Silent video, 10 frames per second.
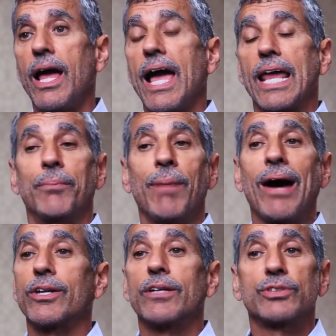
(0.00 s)
and a
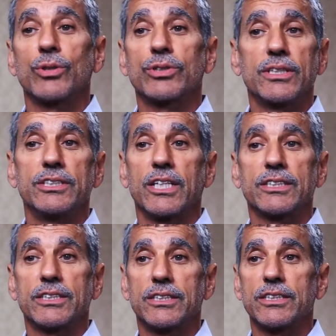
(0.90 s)
mountain of social
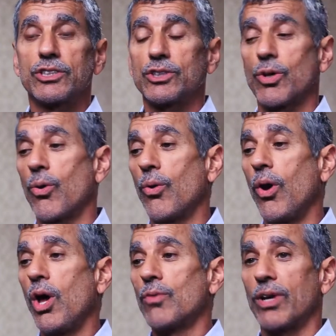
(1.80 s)
injustices. So
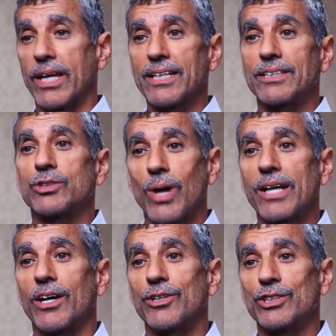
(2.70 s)
forget trying
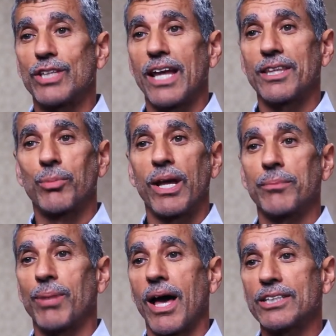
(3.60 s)
to understand the brain and
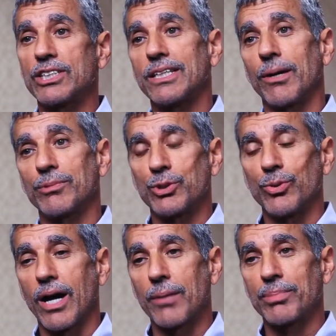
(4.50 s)
biology. That was too
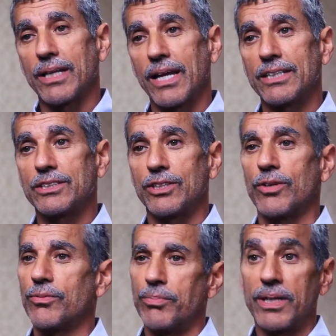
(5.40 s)
complicated to
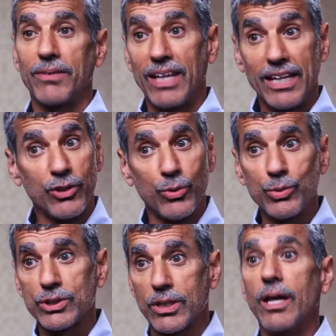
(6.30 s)
be of any
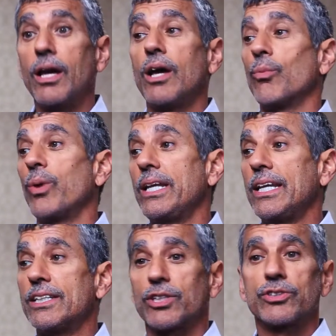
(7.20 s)
use. We
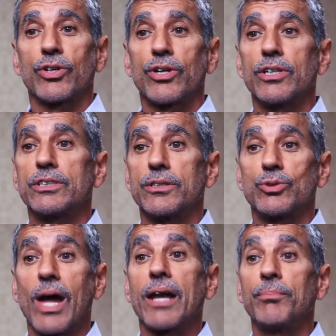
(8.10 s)
needed to turn to
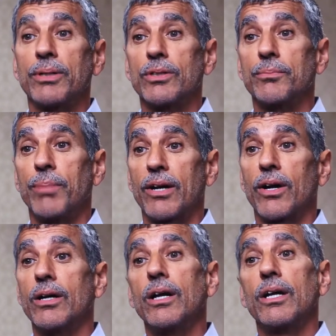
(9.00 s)
try to build
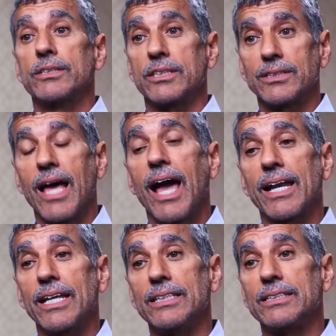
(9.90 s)
better
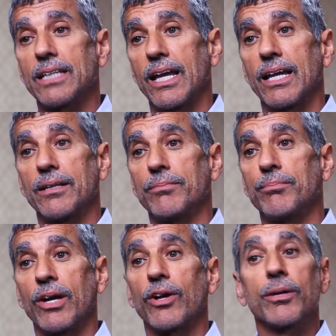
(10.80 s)
societies and
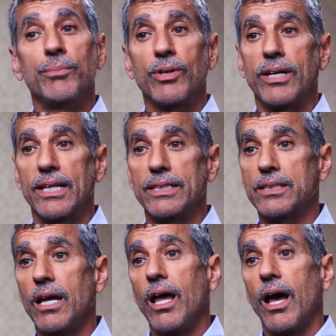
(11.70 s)
better communities
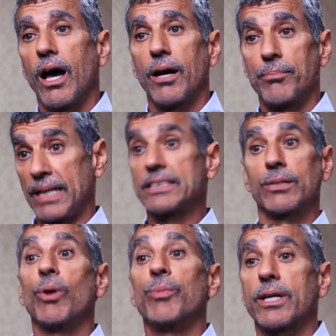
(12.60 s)
uh, based
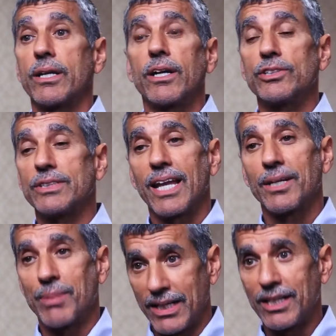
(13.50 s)
on what we could understand
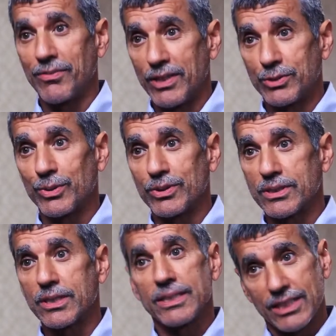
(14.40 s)
about
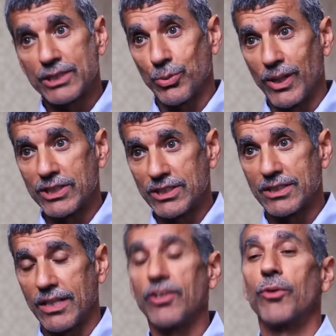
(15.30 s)
individuals,
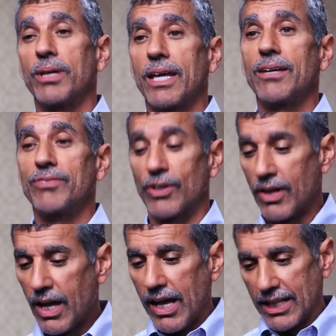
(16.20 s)
situations, and their behavior.
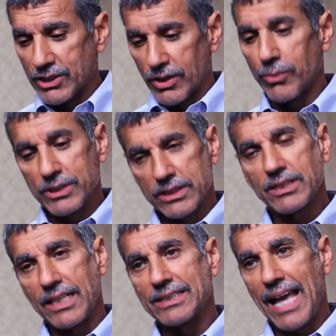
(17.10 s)
And so there was
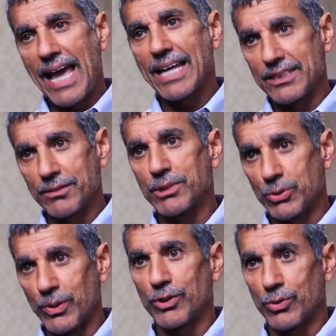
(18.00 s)
this antagonism
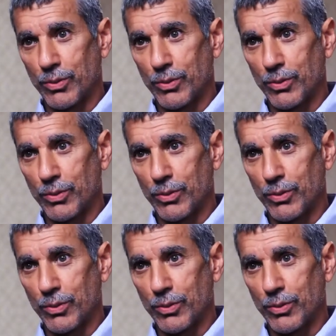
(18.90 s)
between the two